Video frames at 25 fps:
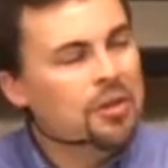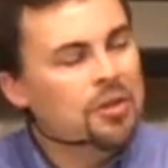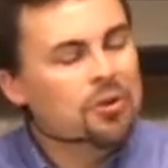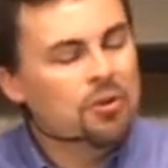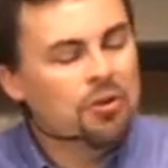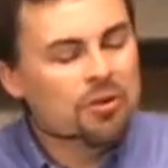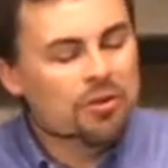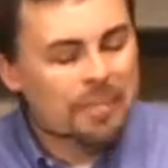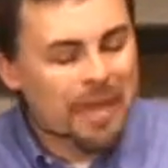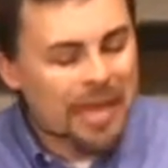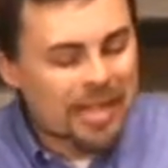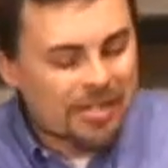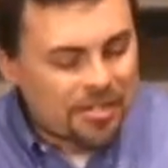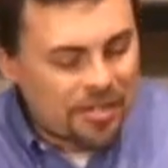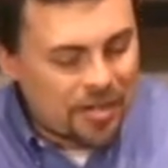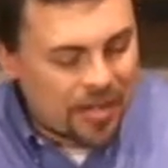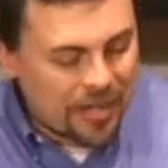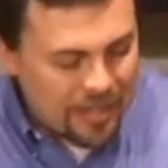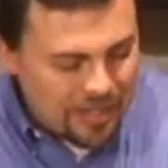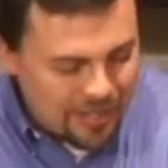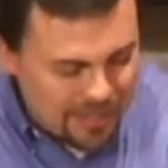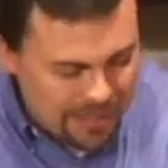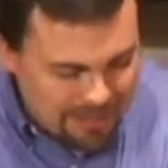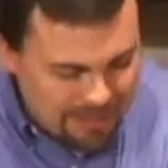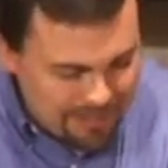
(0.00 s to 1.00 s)
Your
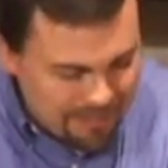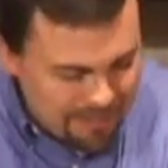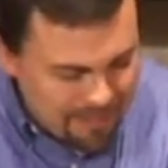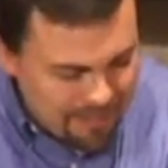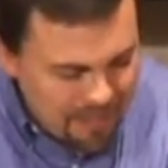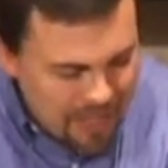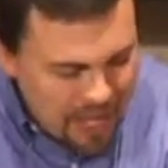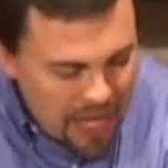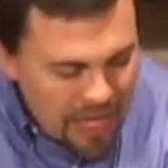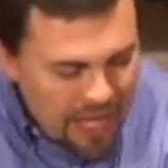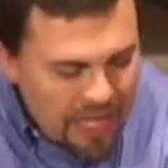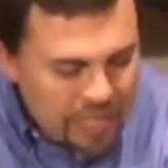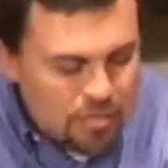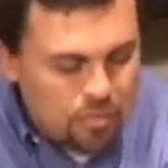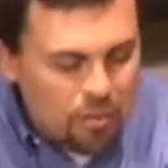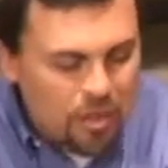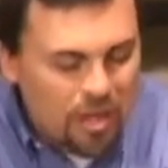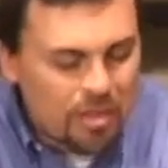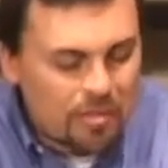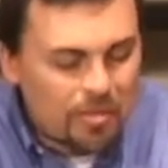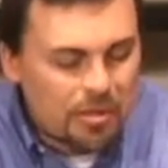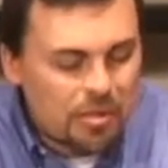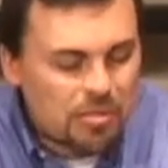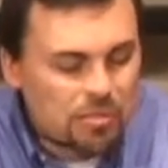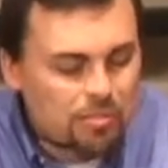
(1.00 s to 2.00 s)
imagination is one
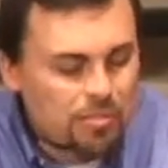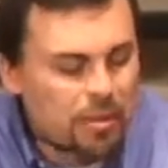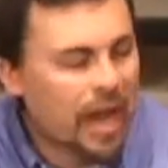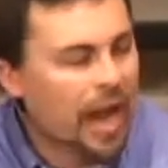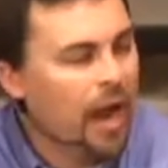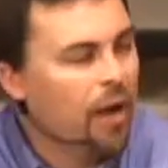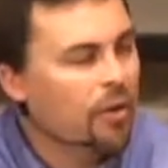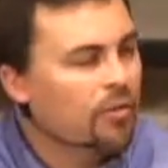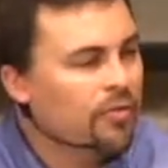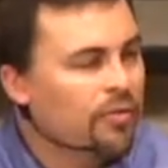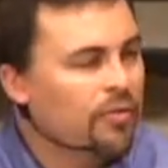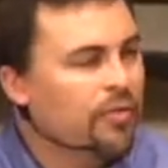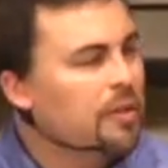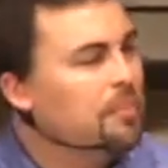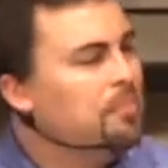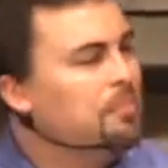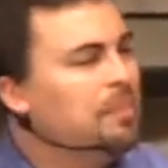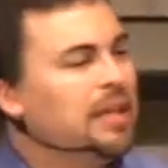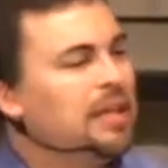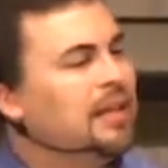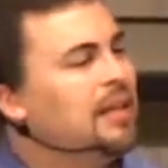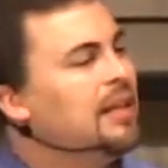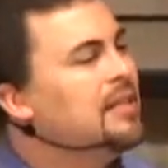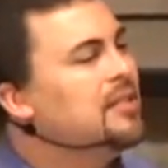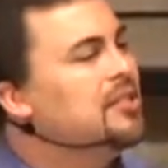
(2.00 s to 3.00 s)
of the most powerful
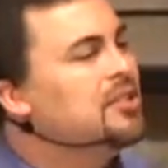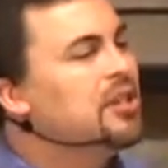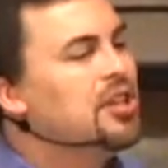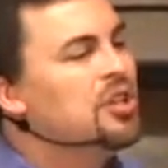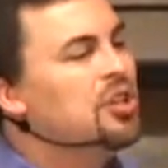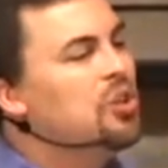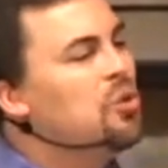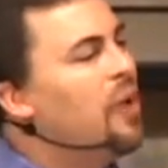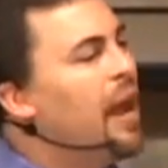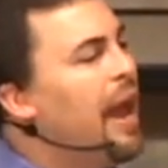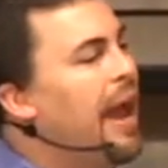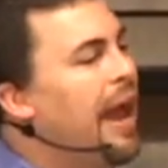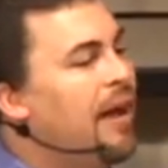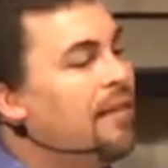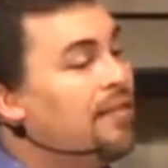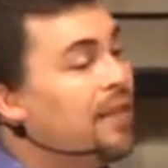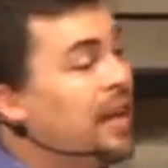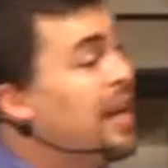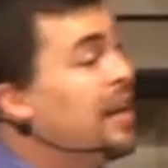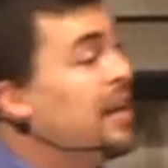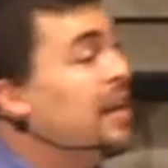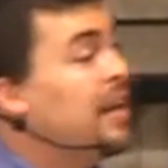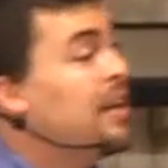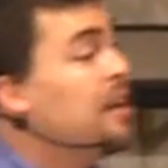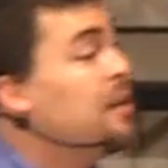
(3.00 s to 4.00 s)
abilities that you have,
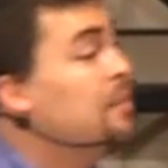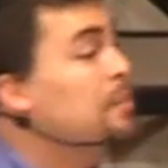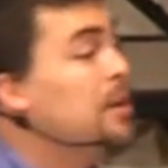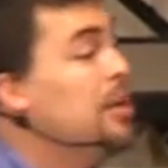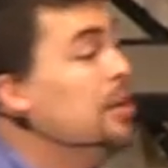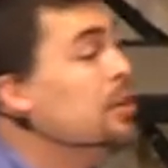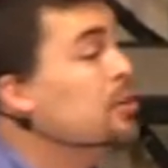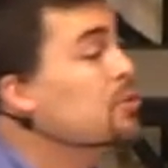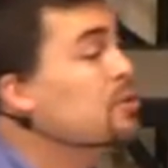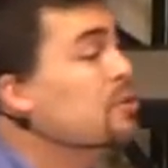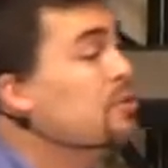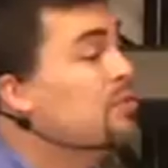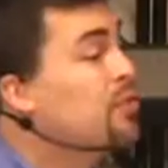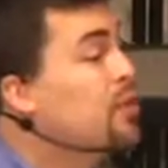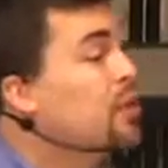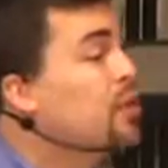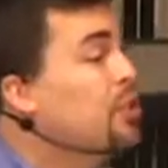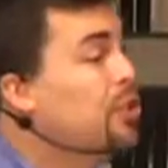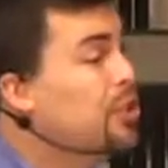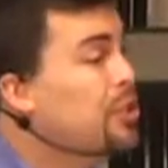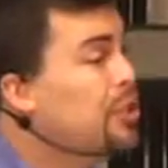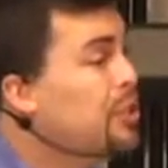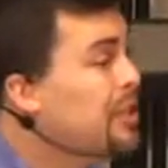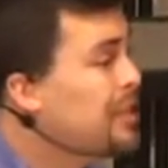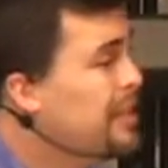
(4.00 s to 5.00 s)
and it can be used for
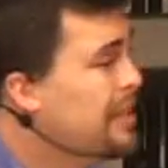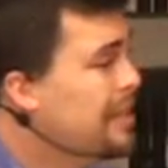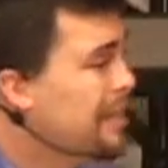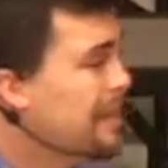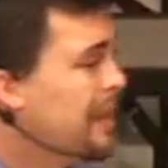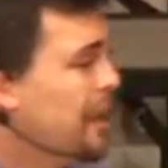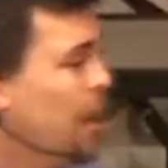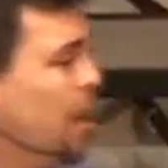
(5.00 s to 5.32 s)
good